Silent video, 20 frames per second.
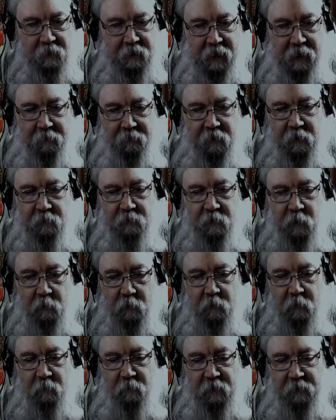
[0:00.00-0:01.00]
Yeah,
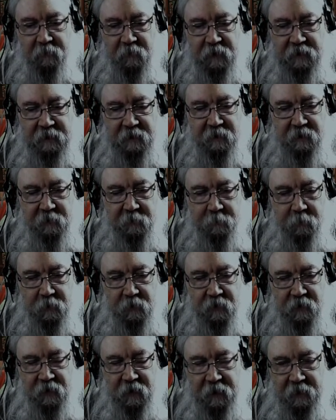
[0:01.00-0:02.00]
those are 15
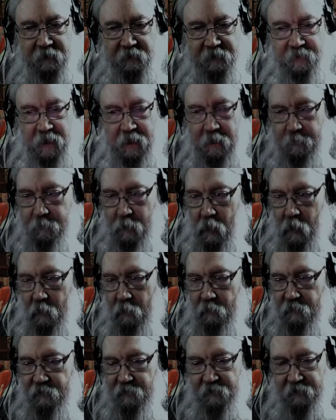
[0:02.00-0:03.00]
different
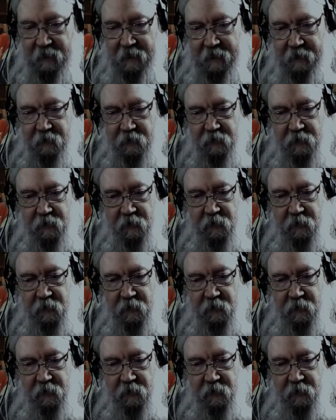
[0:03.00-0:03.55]
sidebars /